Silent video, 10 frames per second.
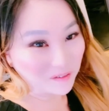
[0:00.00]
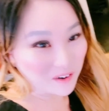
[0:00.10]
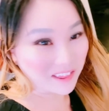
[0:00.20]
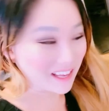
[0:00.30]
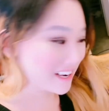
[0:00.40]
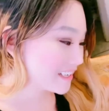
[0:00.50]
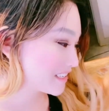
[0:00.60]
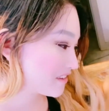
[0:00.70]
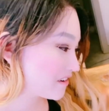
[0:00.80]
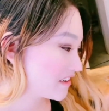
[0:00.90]
doing things.
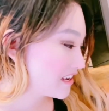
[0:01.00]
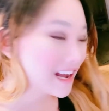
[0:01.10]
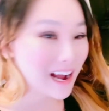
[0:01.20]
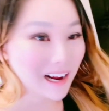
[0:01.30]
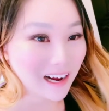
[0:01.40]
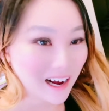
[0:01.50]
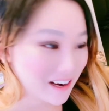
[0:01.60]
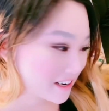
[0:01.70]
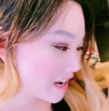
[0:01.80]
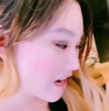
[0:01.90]
So I
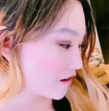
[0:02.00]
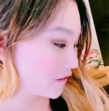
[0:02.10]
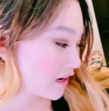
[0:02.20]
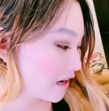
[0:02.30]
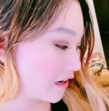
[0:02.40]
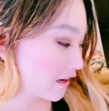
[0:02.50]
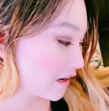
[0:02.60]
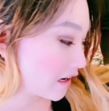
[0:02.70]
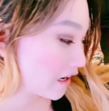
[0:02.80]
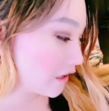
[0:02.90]
can't have
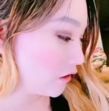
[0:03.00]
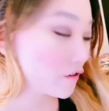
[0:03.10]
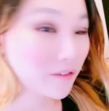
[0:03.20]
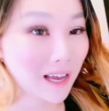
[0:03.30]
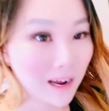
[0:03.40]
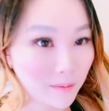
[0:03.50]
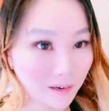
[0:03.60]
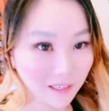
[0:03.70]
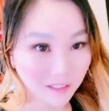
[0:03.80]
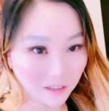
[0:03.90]
a lot of
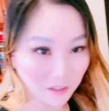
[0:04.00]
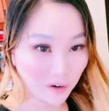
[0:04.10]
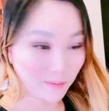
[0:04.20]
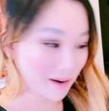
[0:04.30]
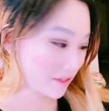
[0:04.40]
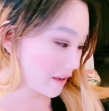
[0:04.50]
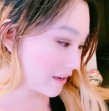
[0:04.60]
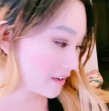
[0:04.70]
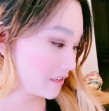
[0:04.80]
cameras doing my thing.